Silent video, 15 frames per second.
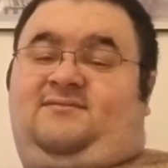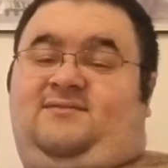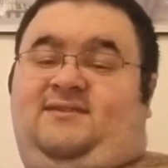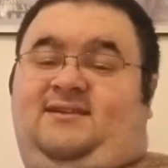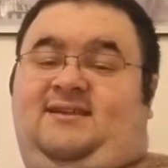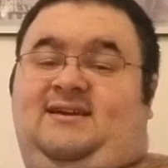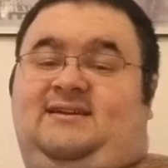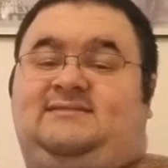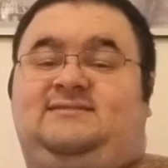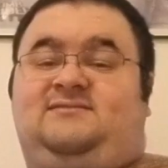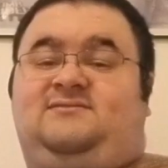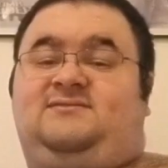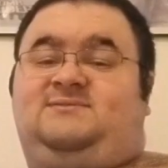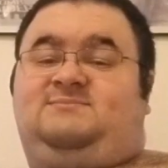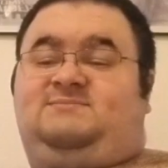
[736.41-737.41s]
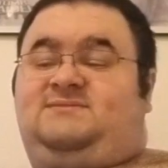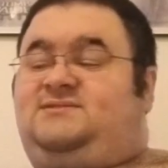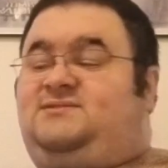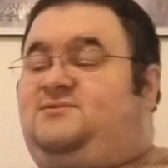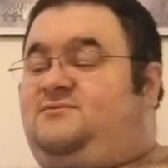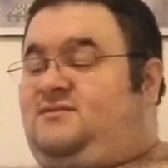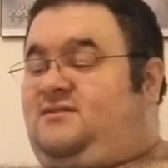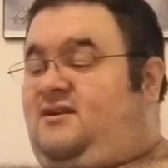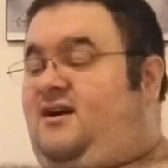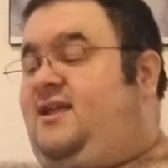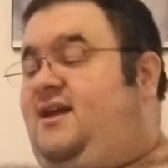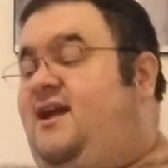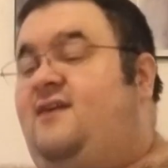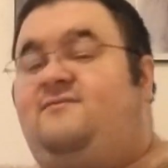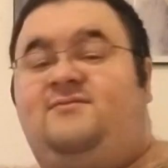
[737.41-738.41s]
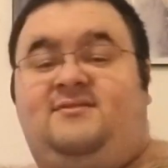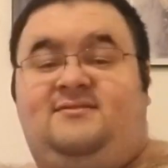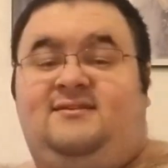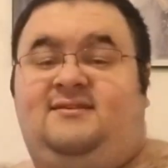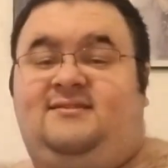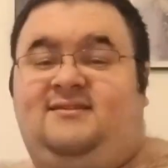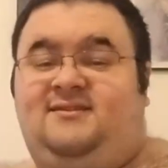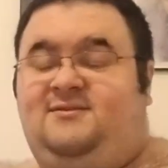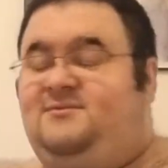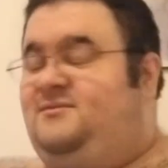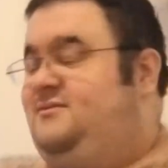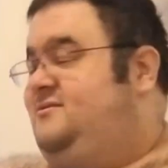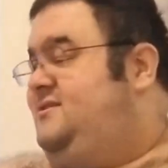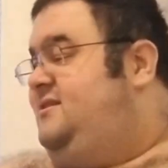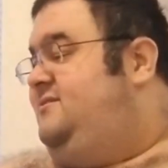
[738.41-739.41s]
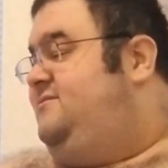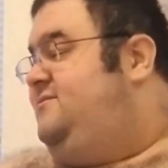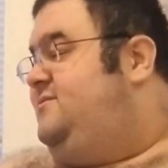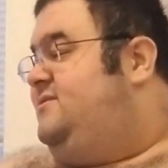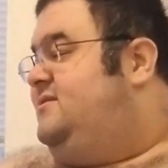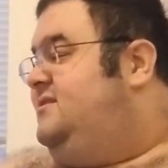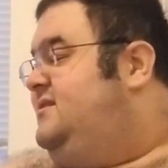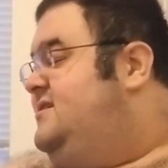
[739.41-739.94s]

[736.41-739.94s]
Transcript: fantastic Christmas too and got everything that you were looking for.